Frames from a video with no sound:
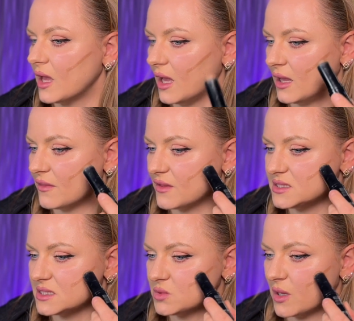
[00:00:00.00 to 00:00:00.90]
And
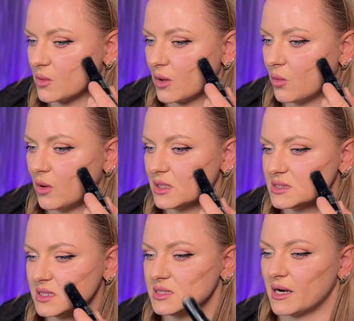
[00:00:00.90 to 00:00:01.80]
this is where we
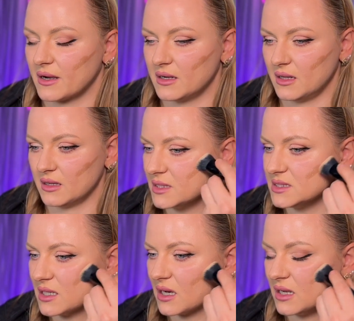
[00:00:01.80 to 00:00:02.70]
want darkening. By
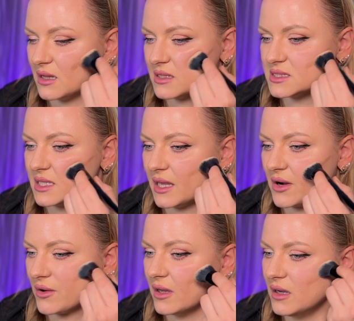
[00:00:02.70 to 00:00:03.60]
darkening this
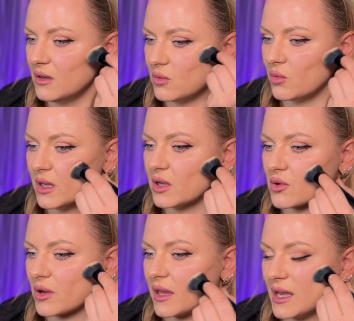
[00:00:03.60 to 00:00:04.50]
area, we
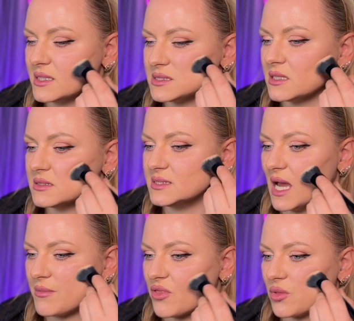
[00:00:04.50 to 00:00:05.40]
create
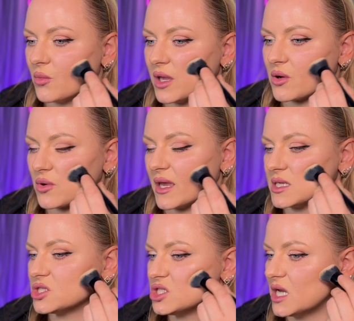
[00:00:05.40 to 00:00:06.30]
depth, we
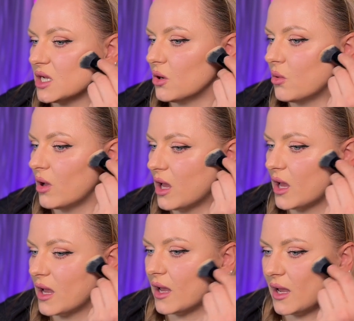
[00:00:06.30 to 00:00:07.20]
create shadow,
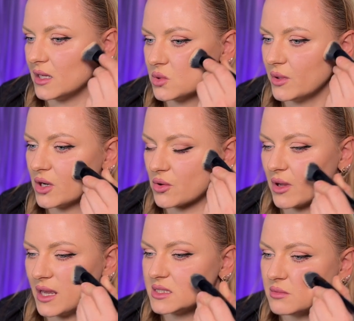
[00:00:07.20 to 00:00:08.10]
and we
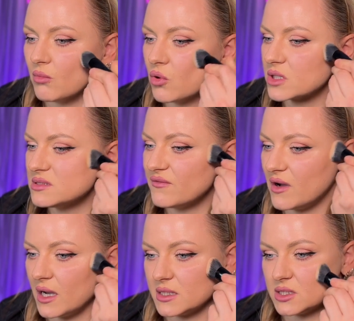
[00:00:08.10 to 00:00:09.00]
create more
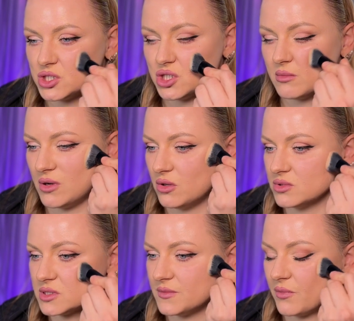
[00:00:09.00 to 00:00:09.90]
defined
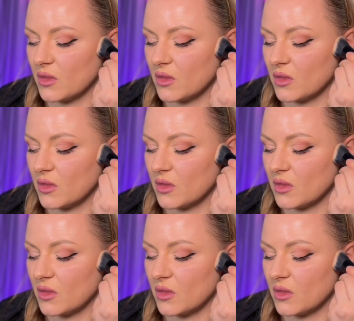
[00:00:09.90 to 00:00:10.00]
cheekbones.